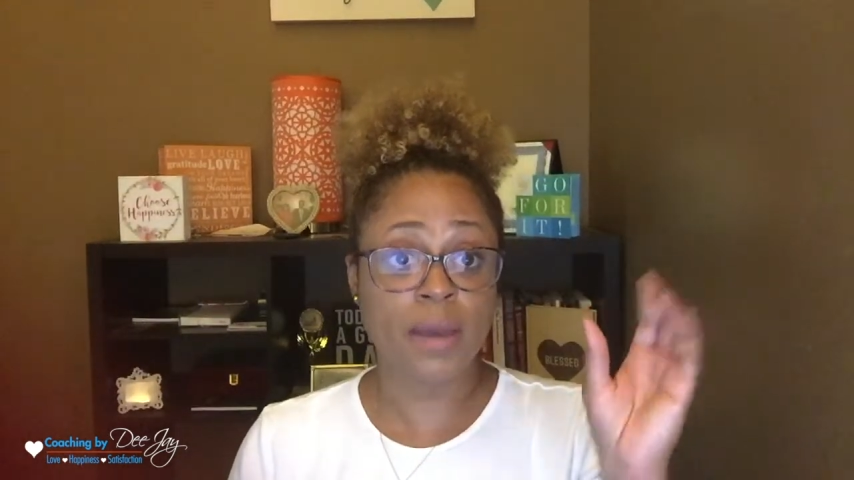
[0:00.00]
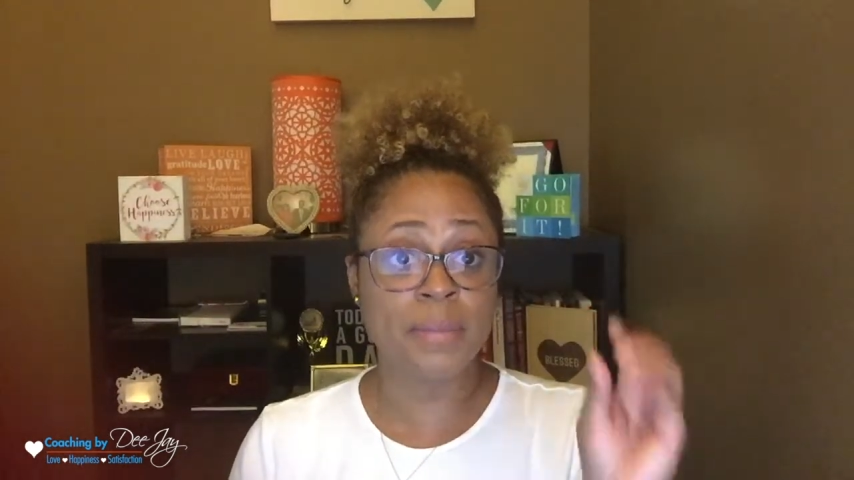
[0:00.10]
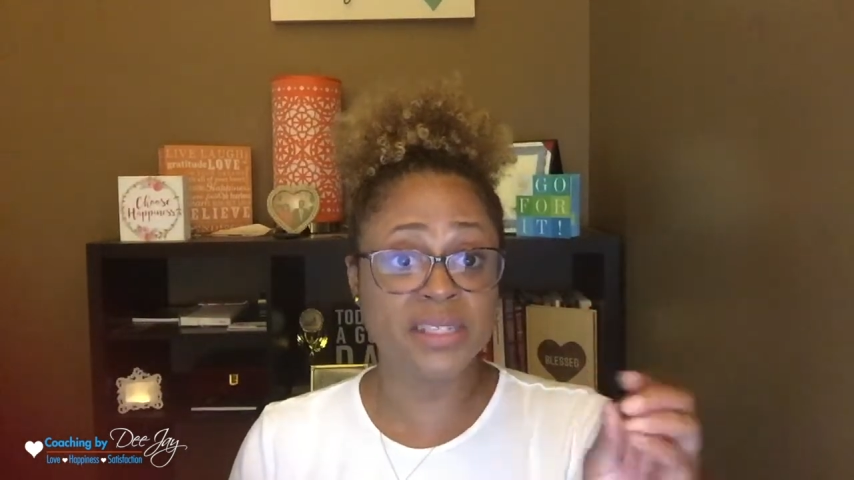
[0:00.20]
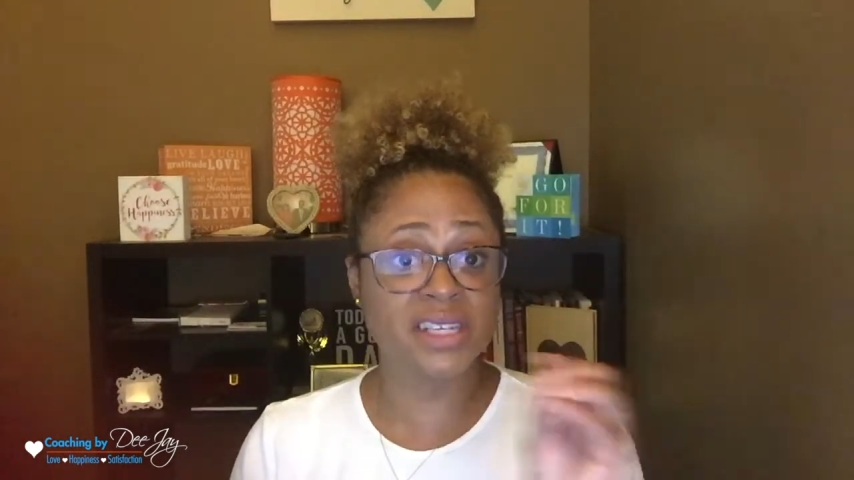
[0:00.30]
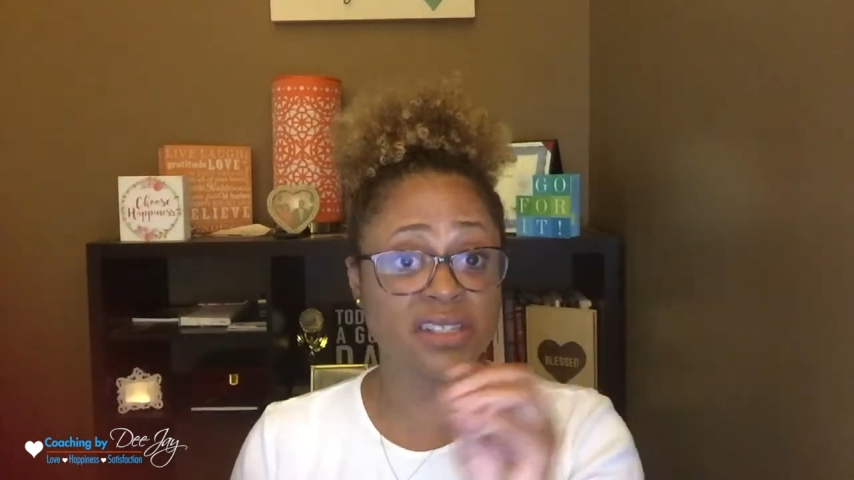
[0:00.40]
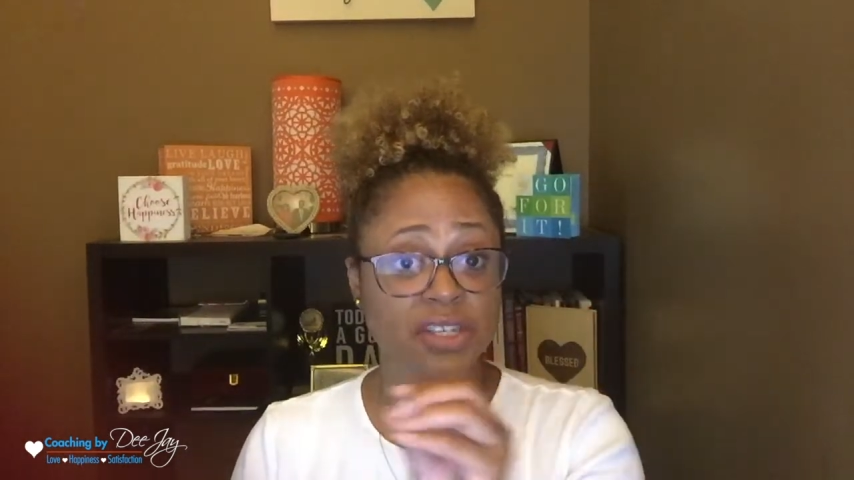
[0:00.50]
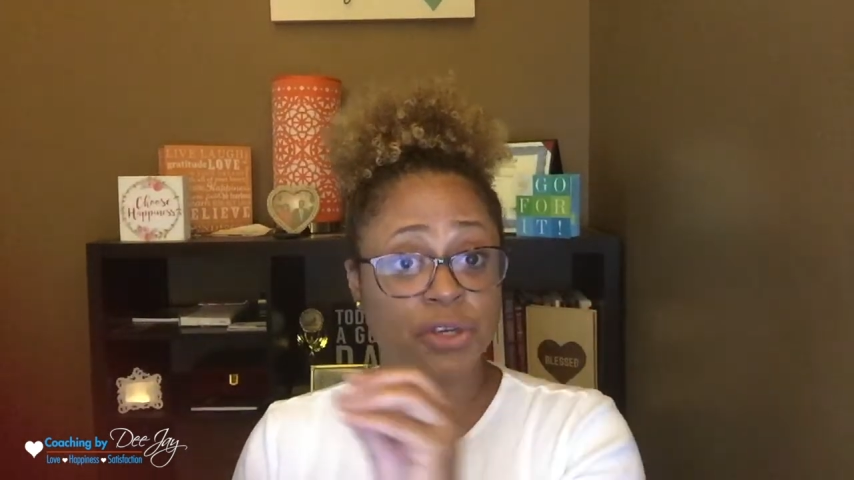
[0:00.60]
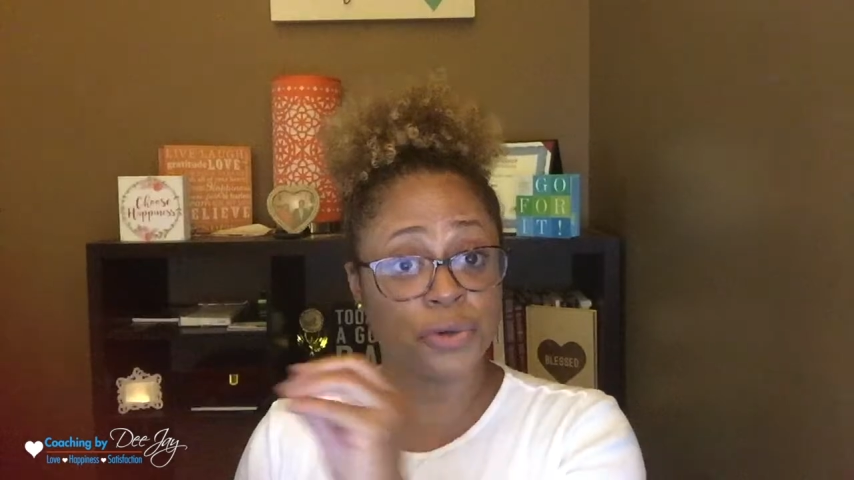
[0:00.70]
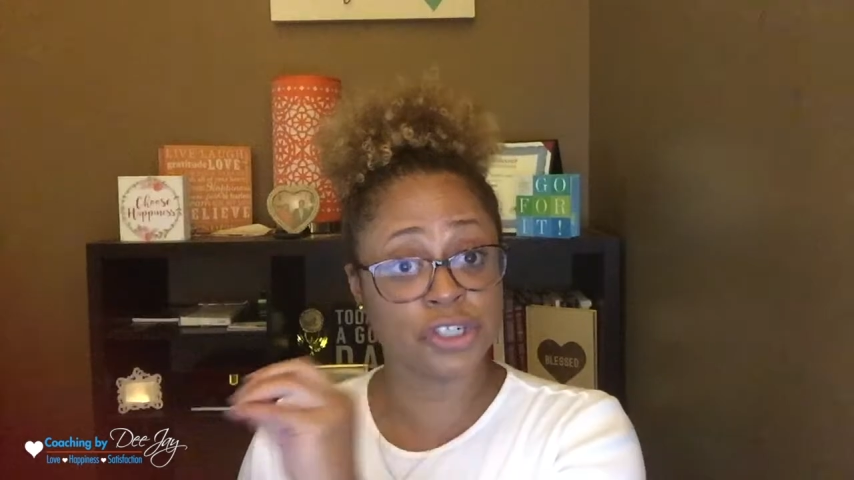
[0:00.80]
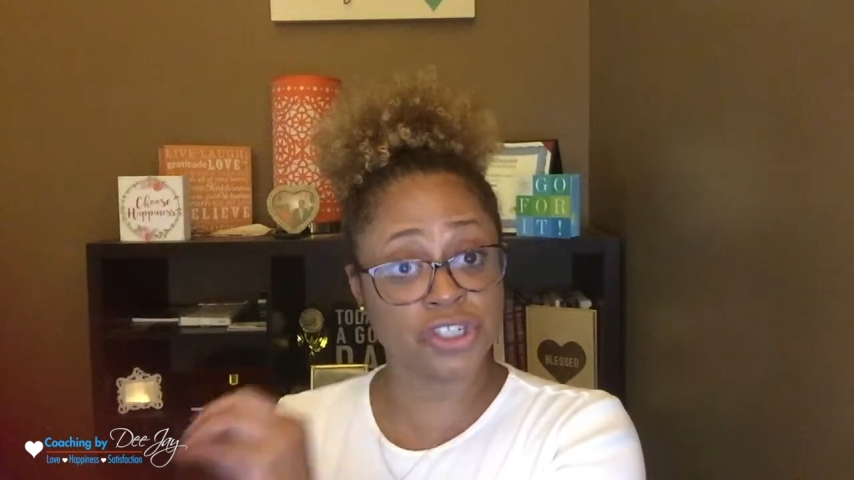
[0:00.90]
Miss
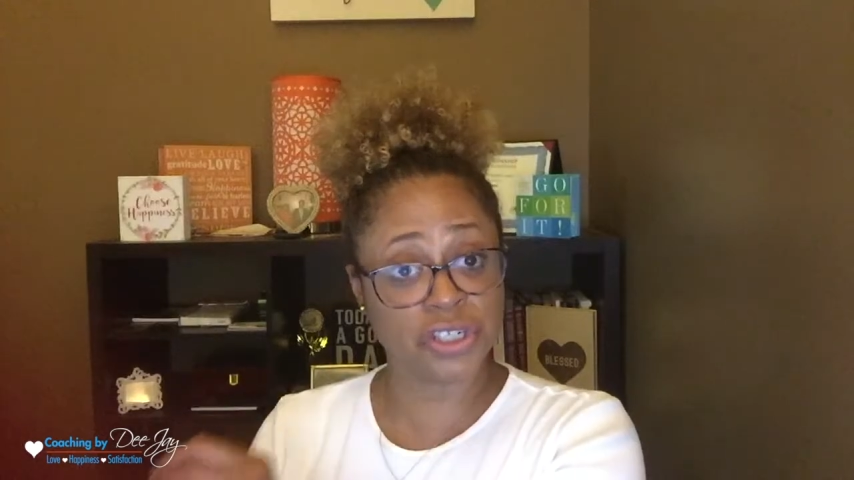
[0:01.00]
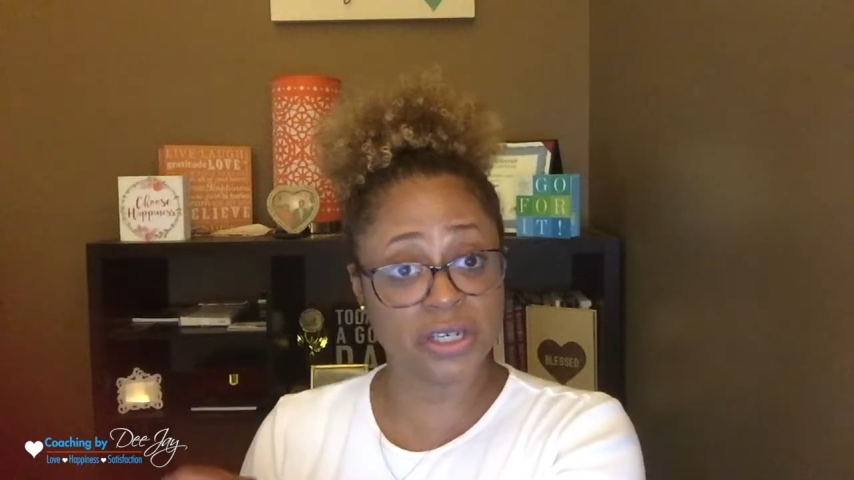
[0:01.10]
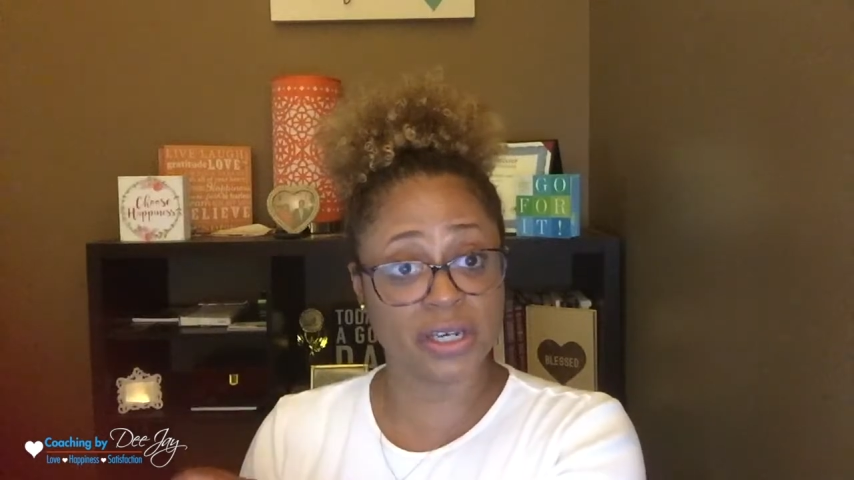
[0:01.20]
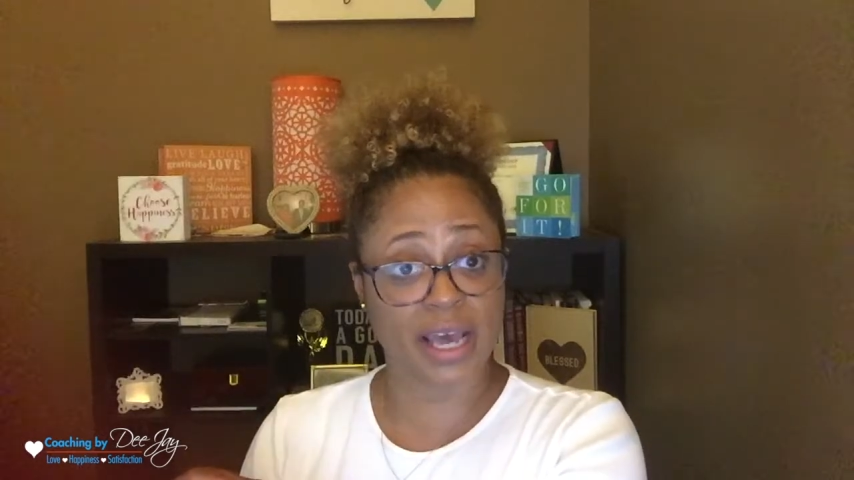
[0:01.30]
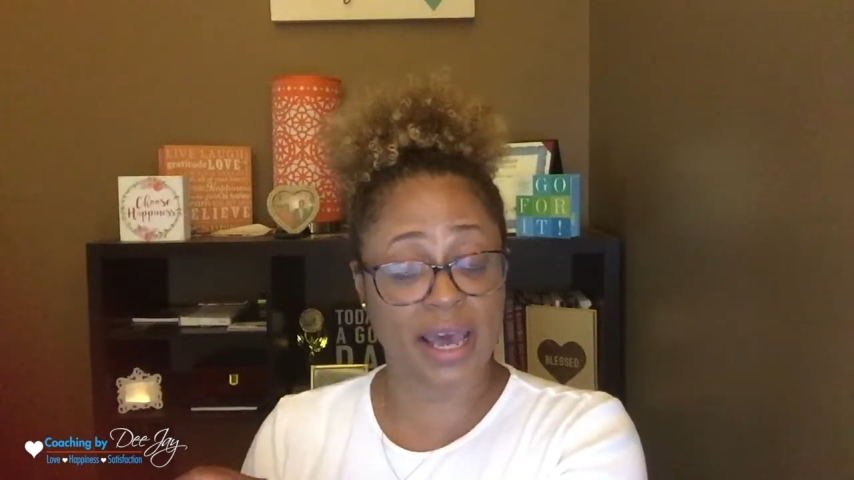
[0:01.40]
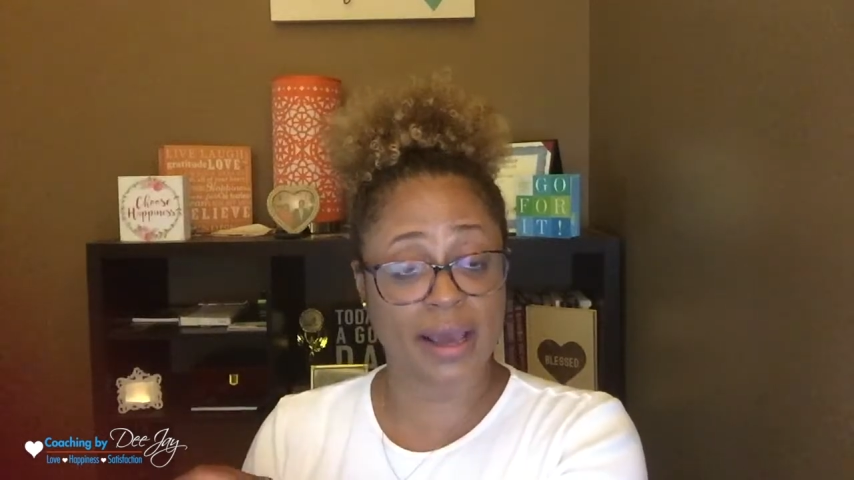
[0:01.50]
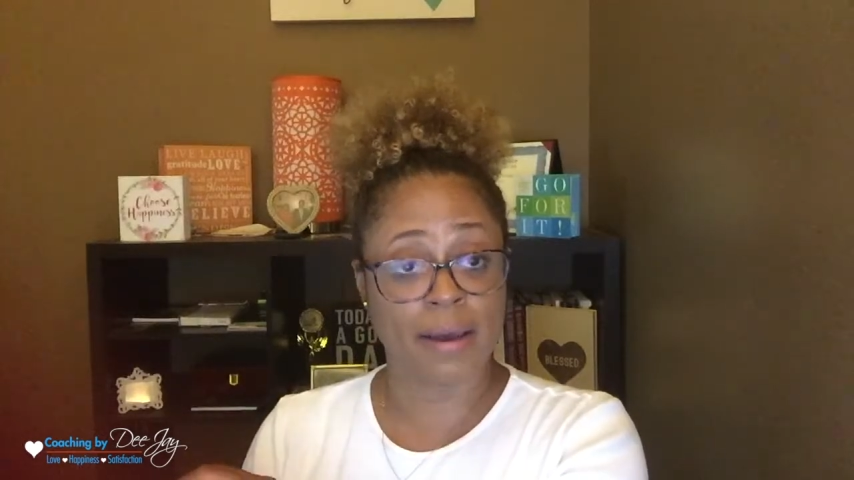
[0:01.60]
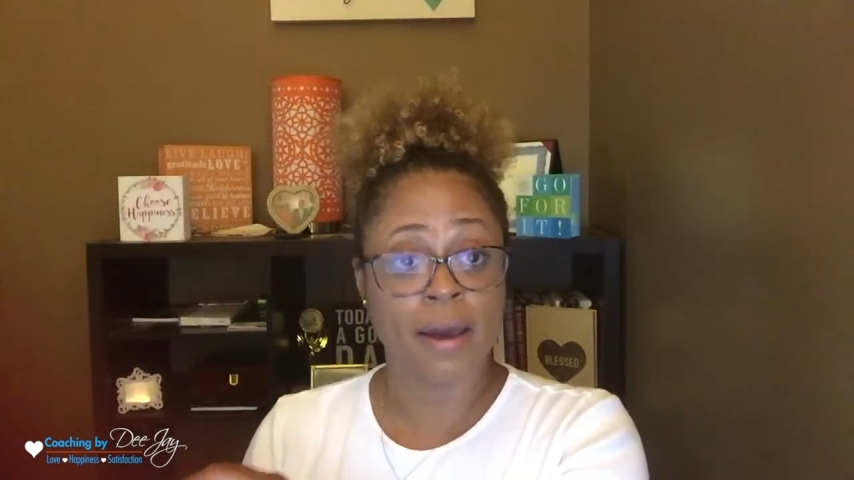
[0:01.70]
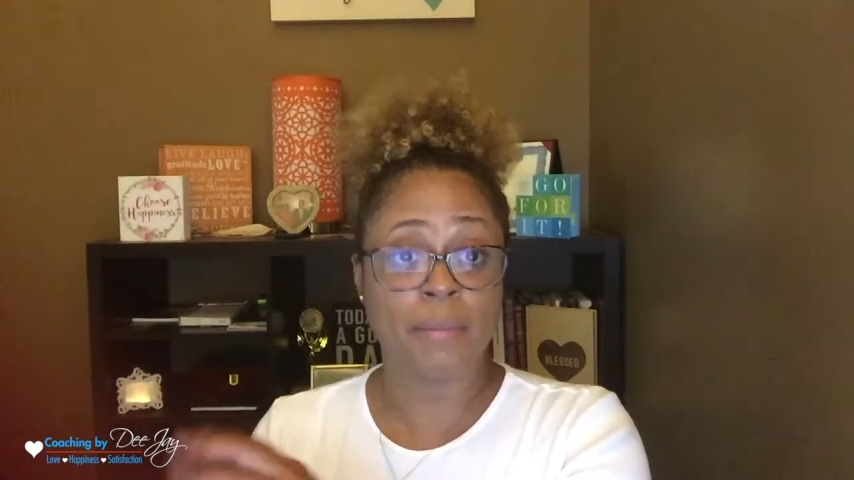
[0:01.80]
Insecure should act.